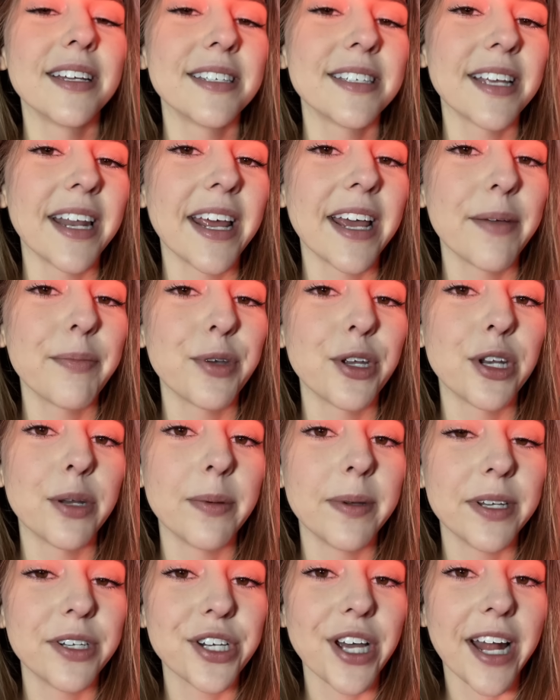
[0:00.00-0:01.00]
Today I'm going to
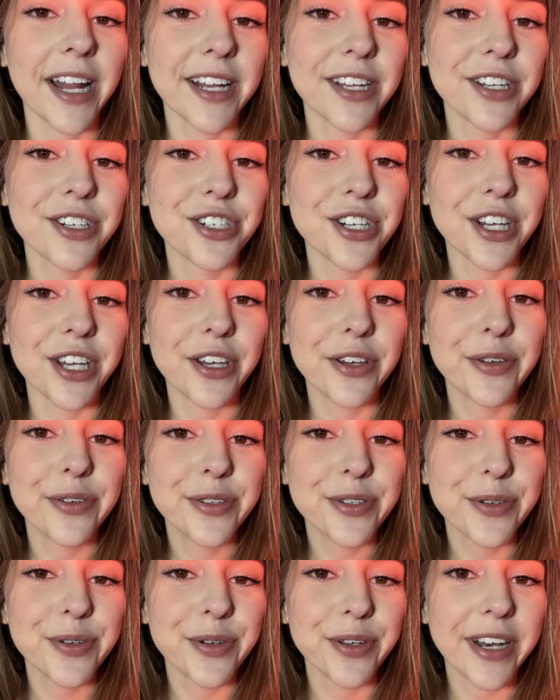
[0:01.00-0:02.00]
be challenging you
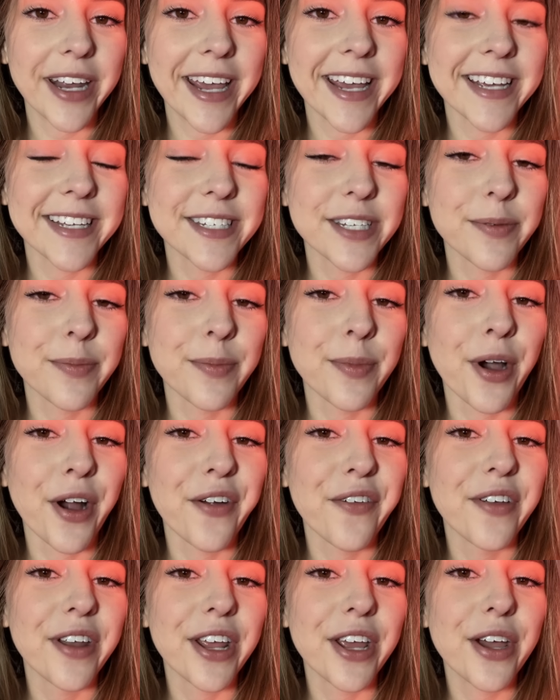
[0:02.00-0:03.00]
to an ASMR
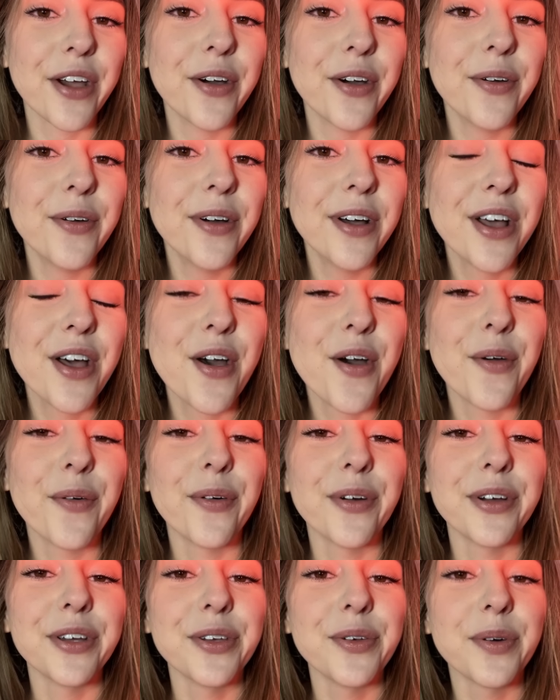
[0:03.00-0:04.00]
video
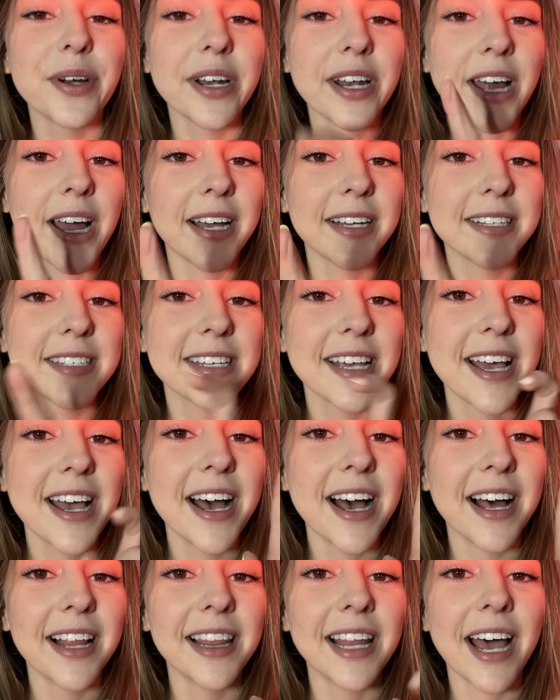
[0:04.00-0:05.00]
where you are not
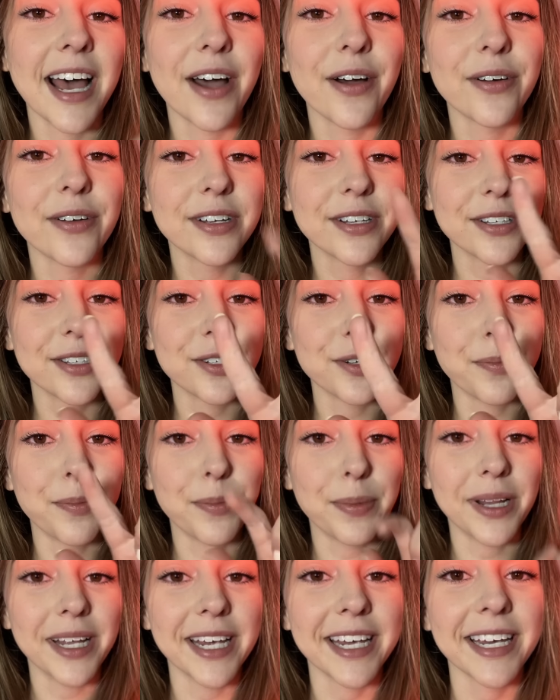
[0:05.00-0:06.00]
allowed to
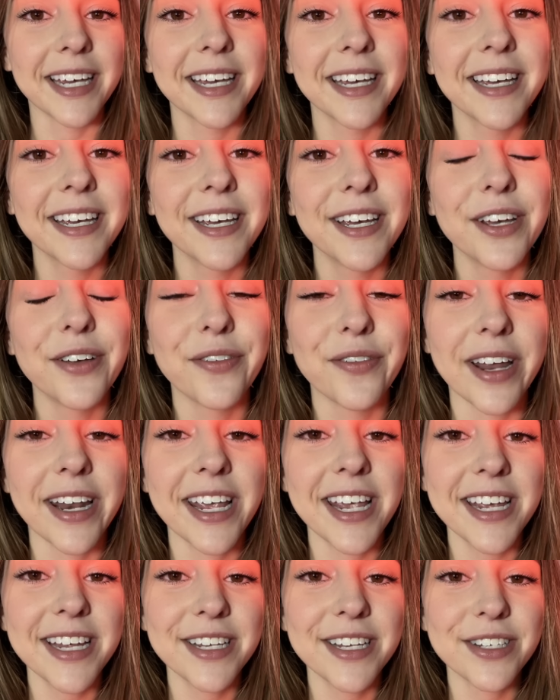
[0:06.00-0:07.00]
blink.
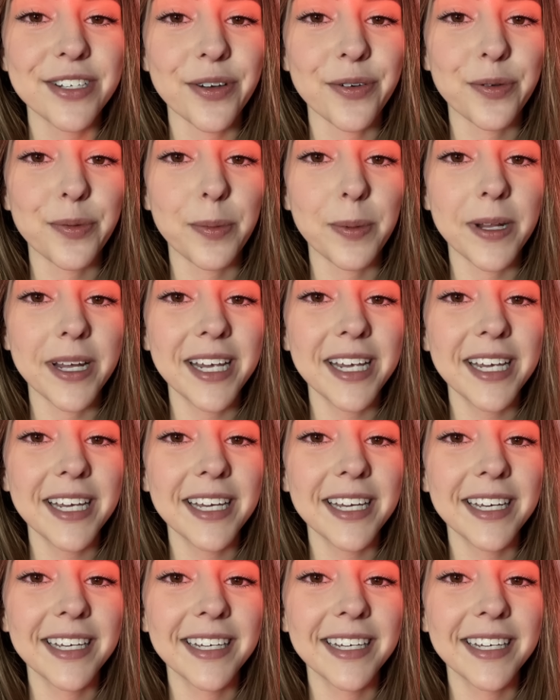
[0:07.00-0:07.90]
Ready? Don't blink.